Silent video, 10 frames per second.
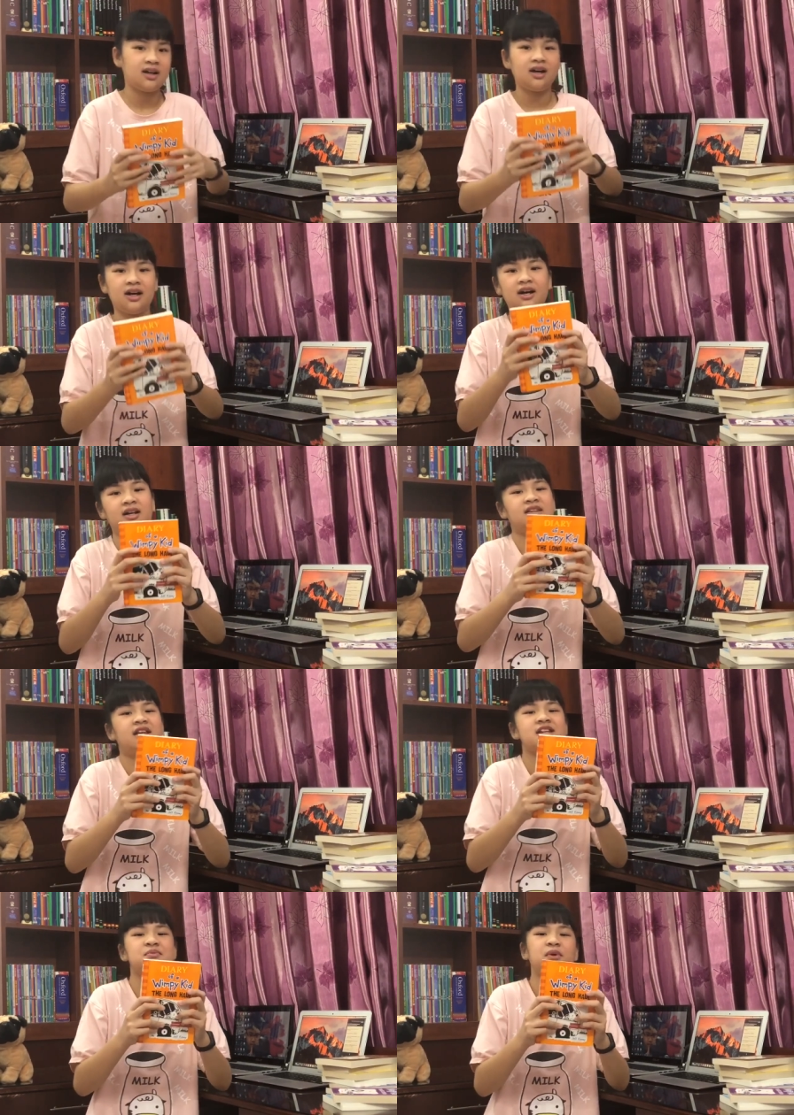Uh,
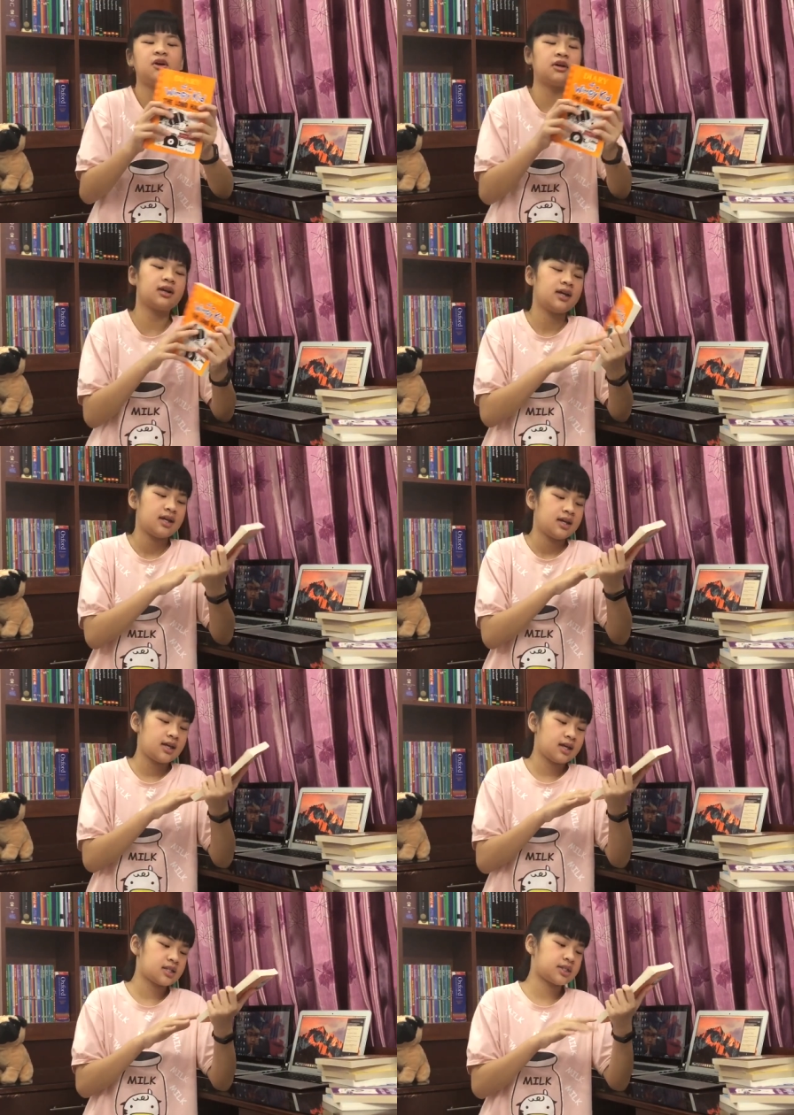this book
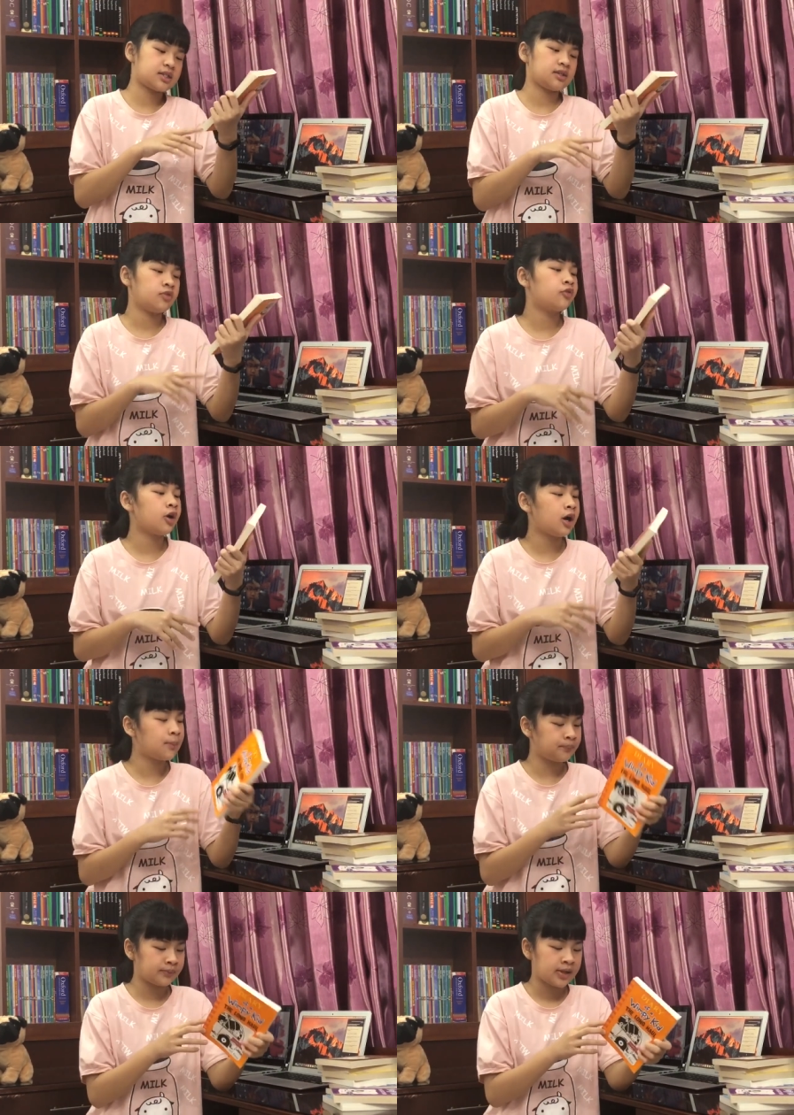is
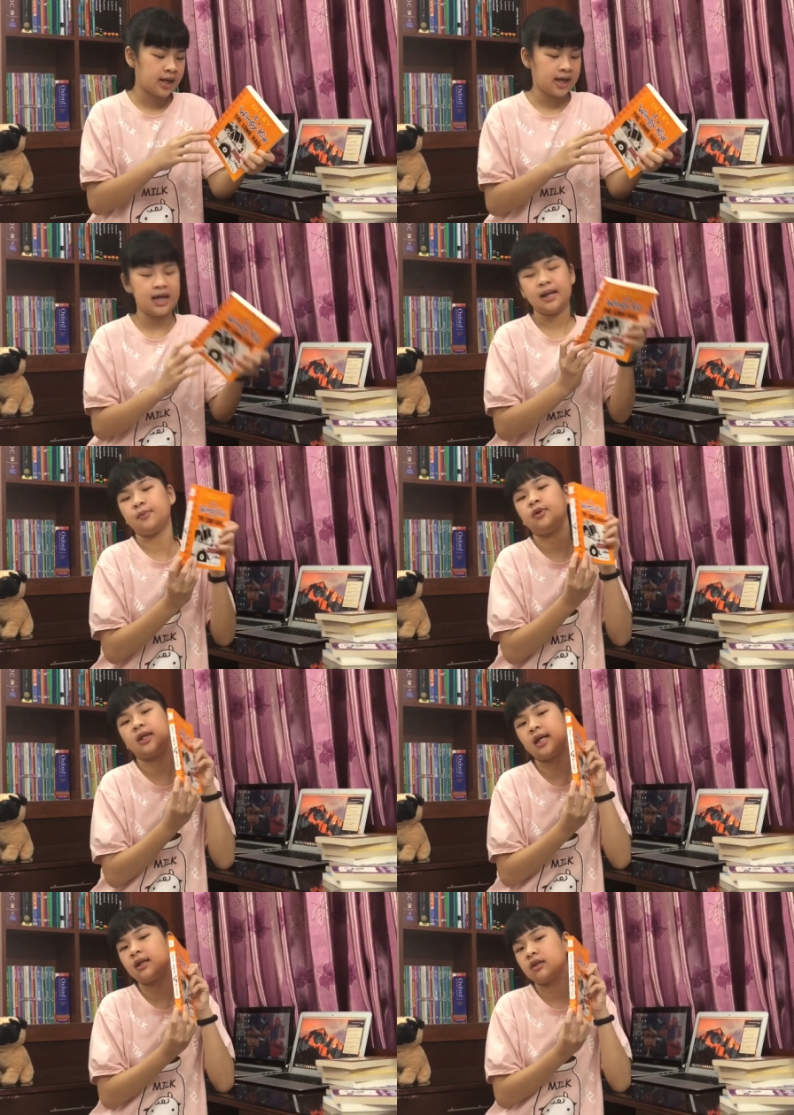from
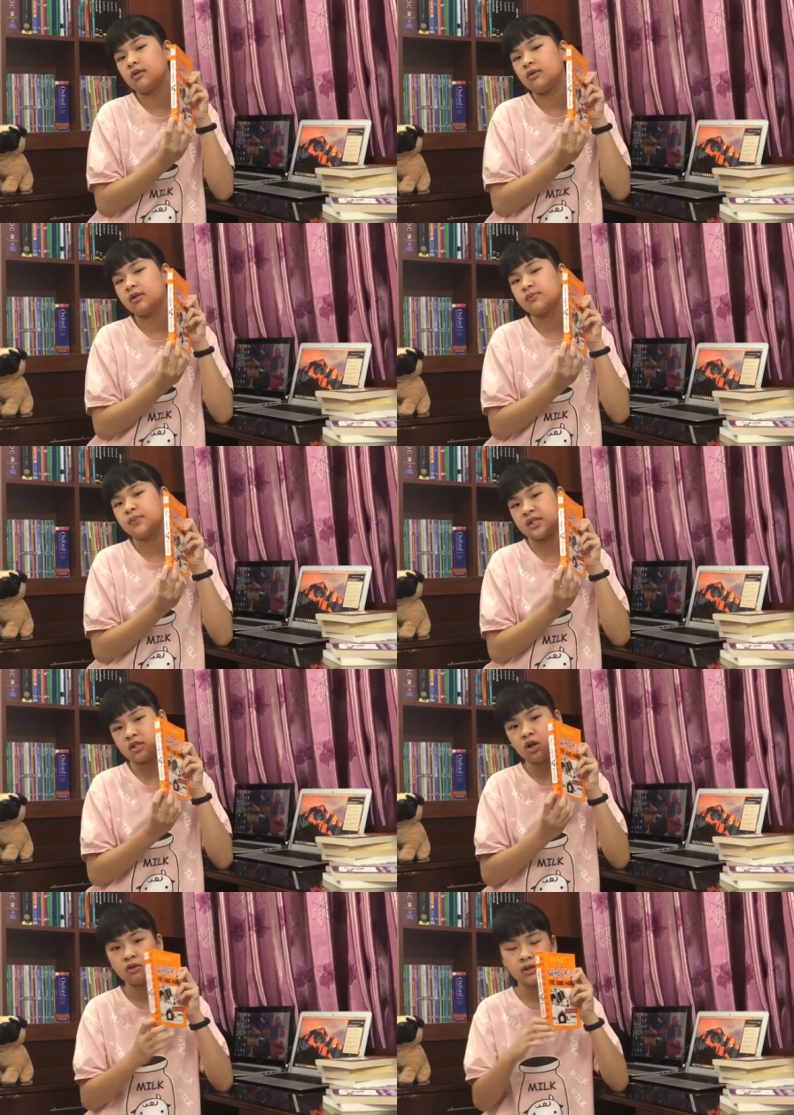Amulet. You know, must
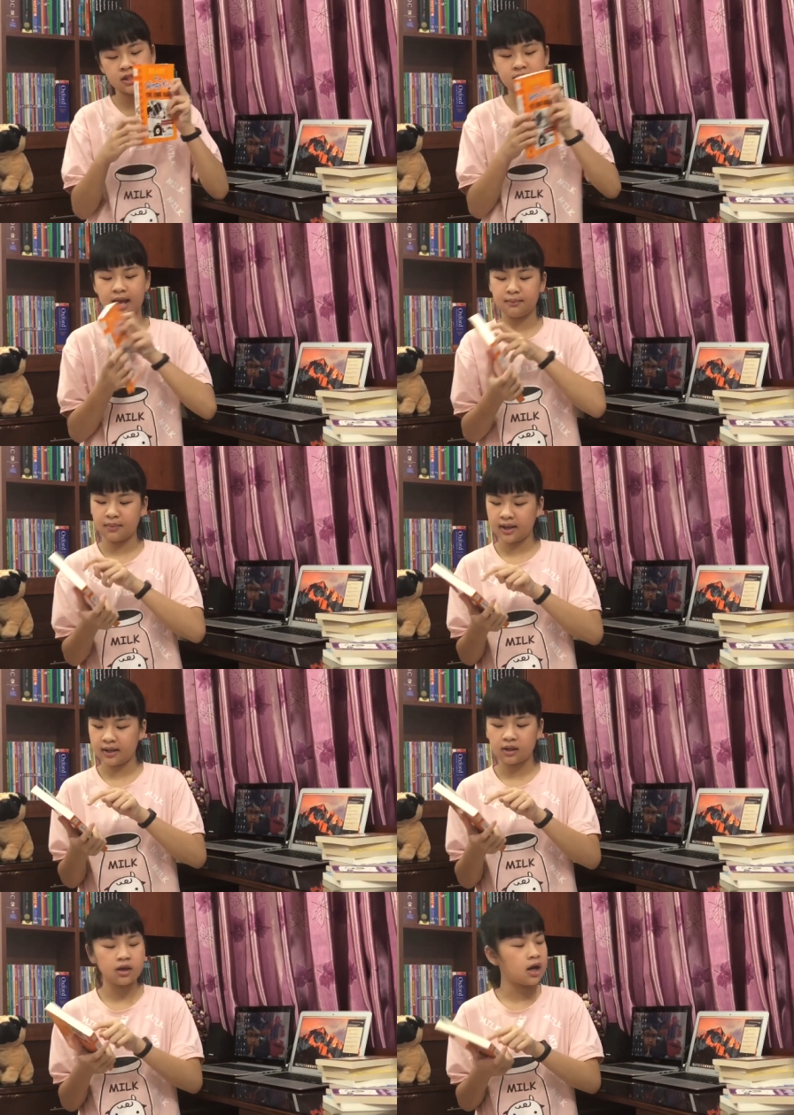notice that my
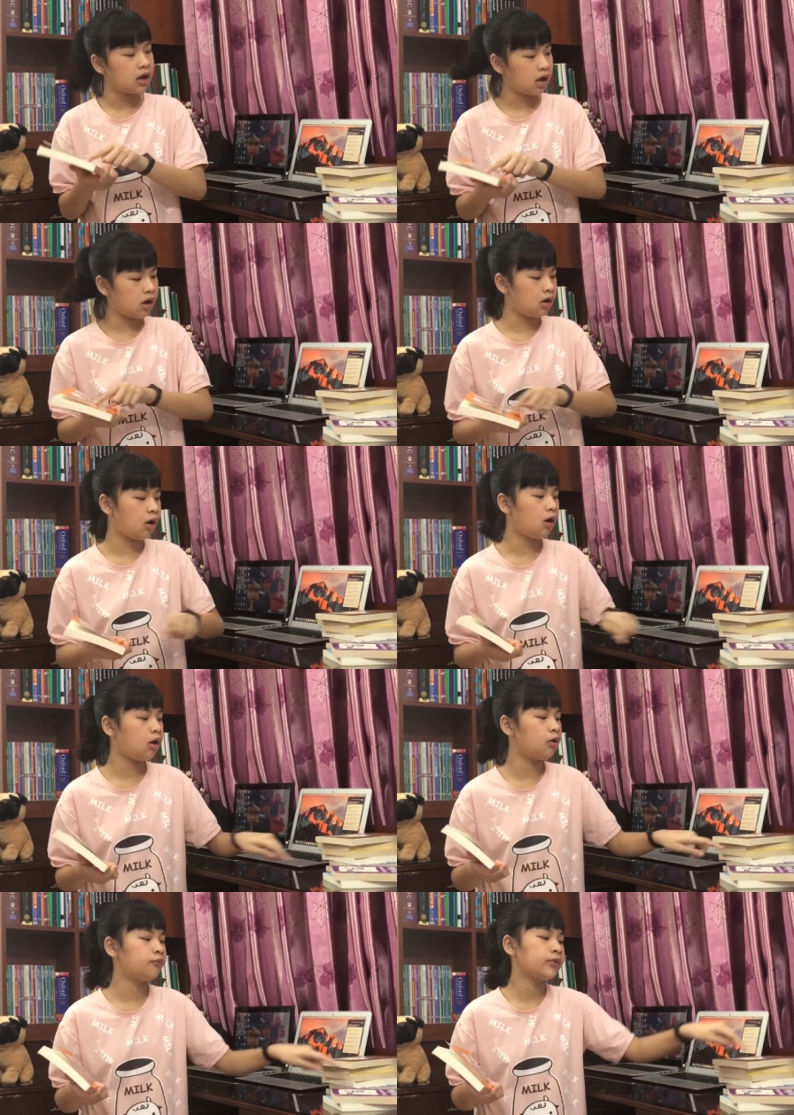The Long
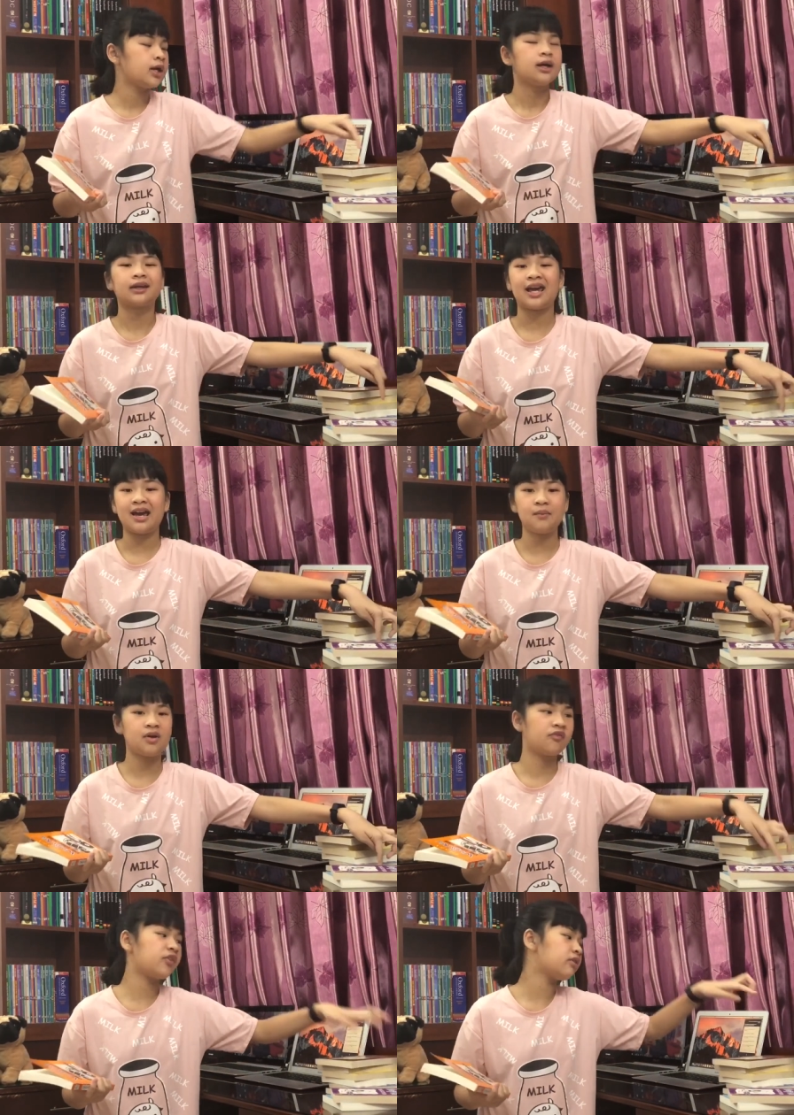Haul,
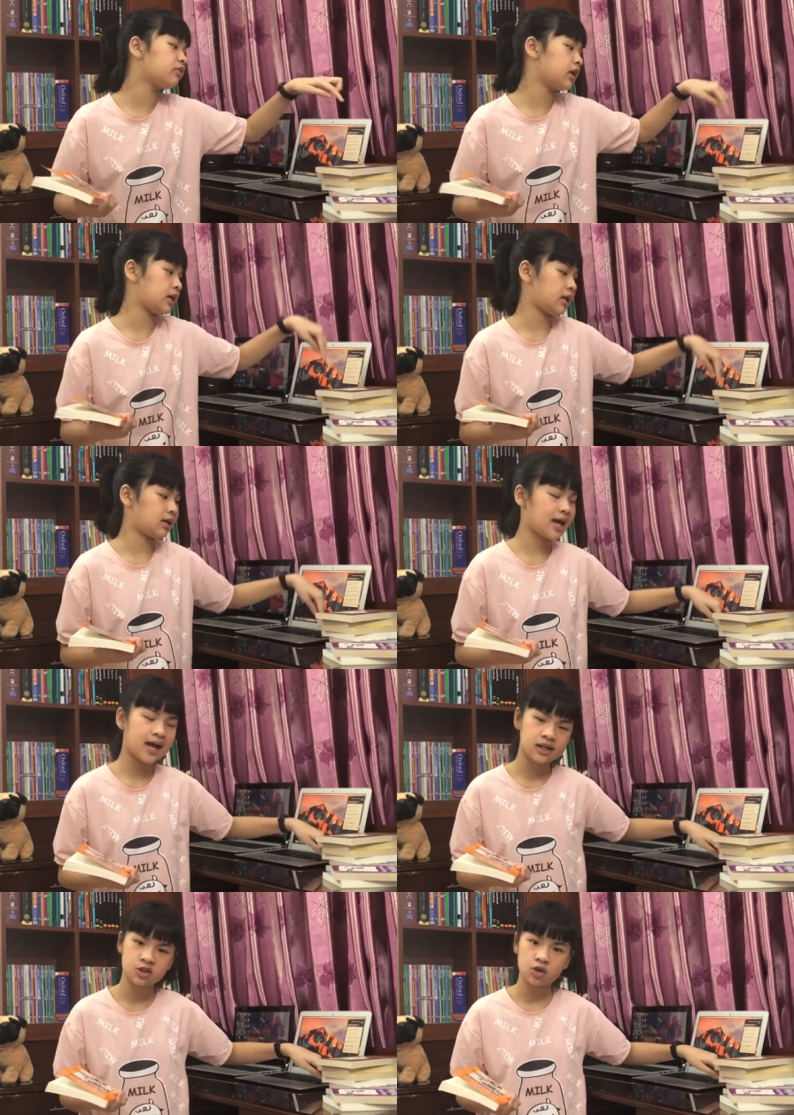Cabin Fever, and The
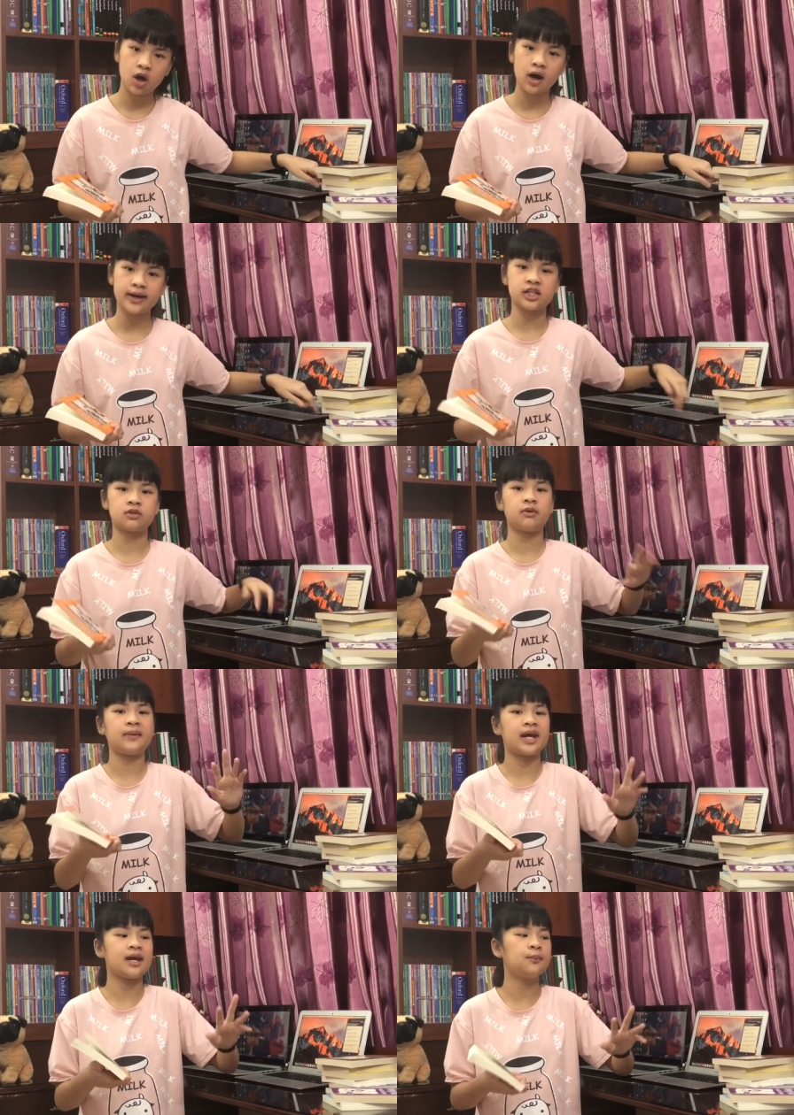Last Straw is from
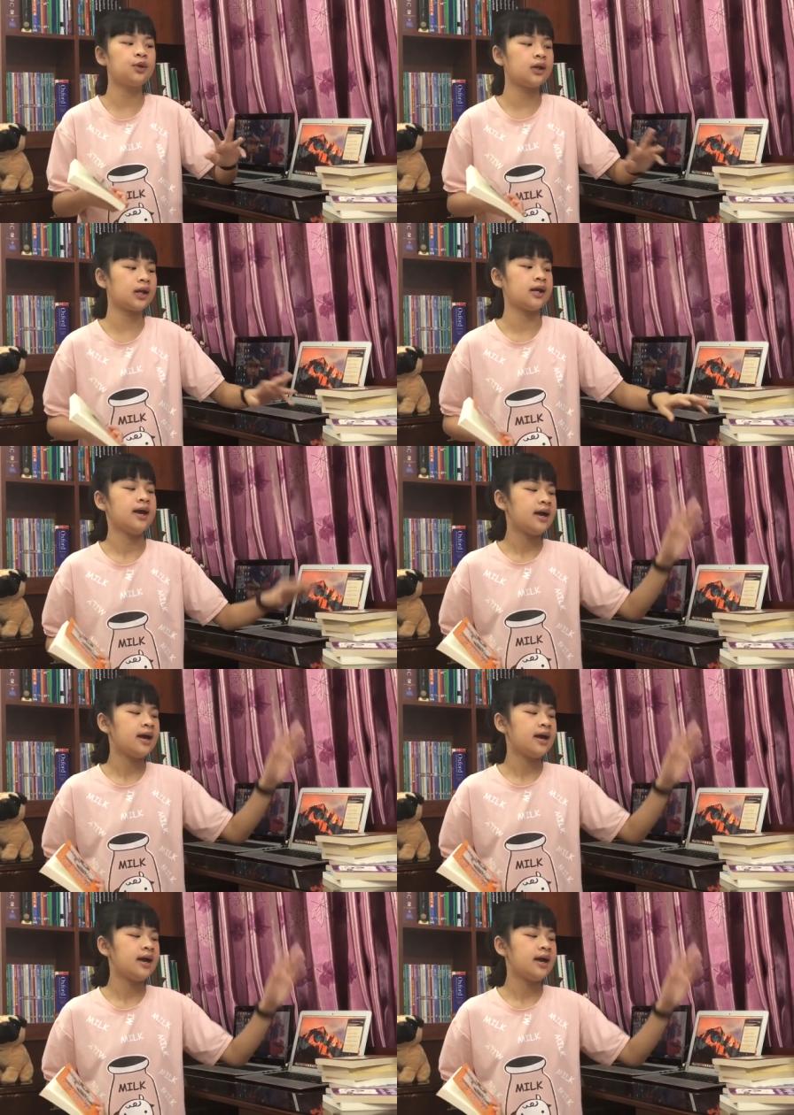Amulet.